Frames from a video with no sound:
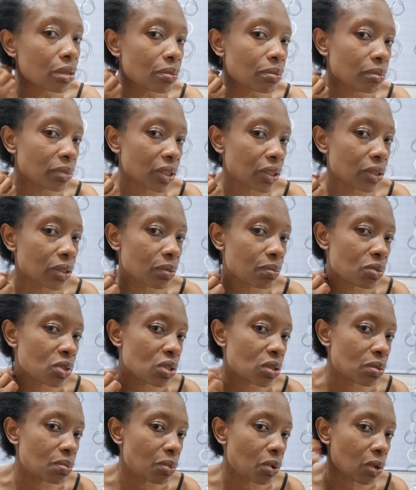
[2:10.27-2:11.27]
medium
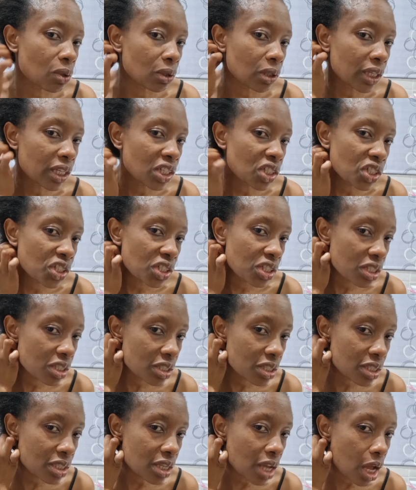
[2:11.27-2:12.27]
small-ish
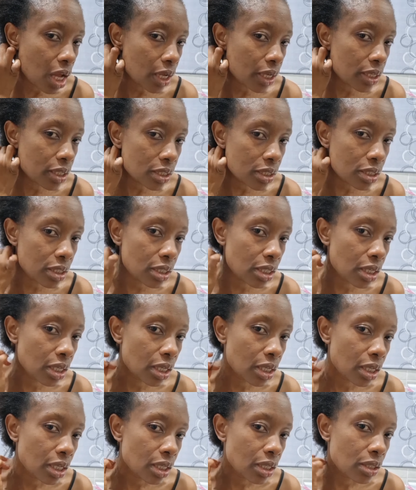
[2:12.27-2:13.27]
size,
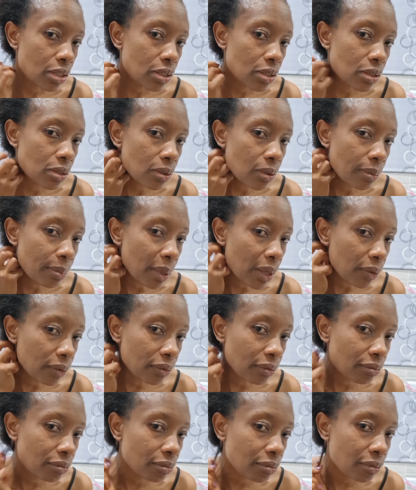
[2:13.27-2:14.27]
so about
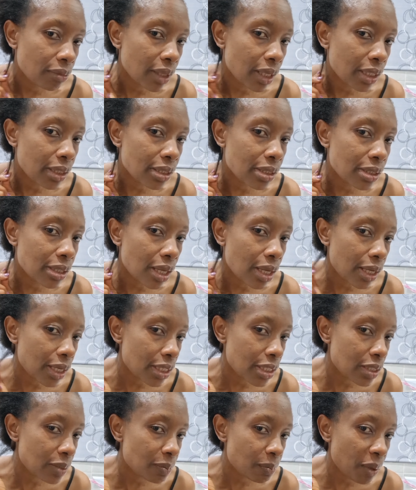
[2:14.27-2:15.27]
that
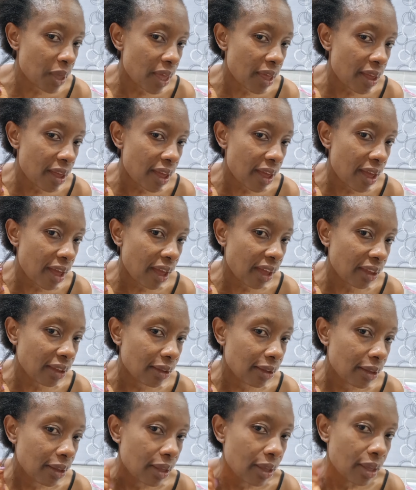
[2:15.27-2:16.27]
size per hair.
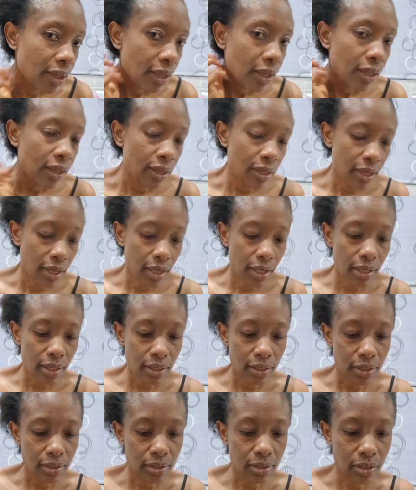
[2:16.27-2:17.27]
Yeah,
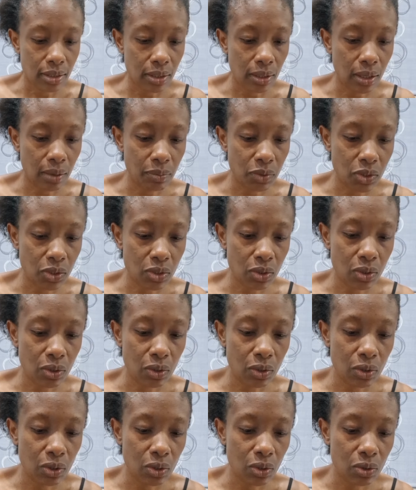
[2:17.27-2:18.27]
so I'm just going
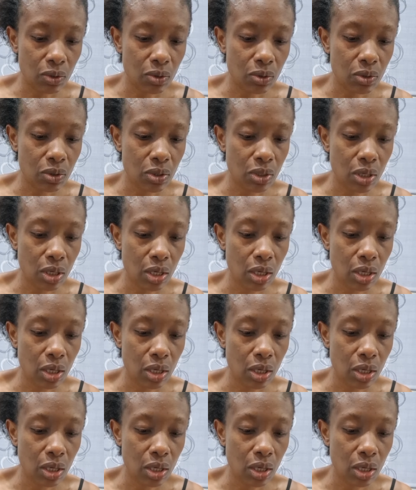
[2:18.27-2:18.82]
to use